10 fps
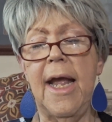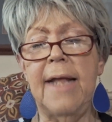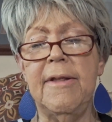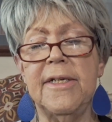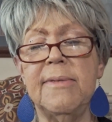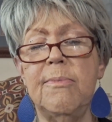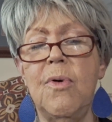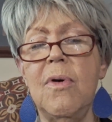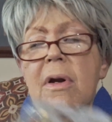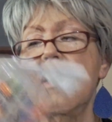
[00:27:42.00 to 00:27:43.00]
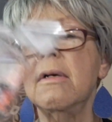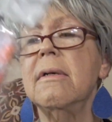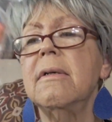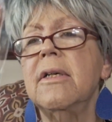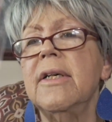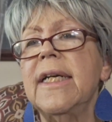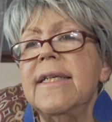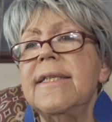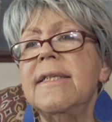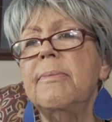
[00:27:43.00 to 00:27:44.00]
And there's more
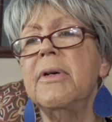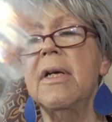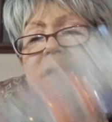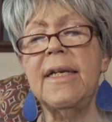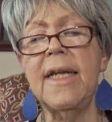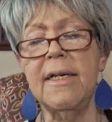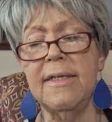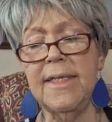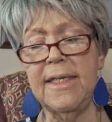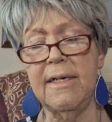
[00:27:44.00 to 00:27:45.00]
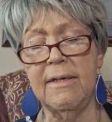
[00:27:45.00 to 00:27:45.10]
goodies to put on the nails.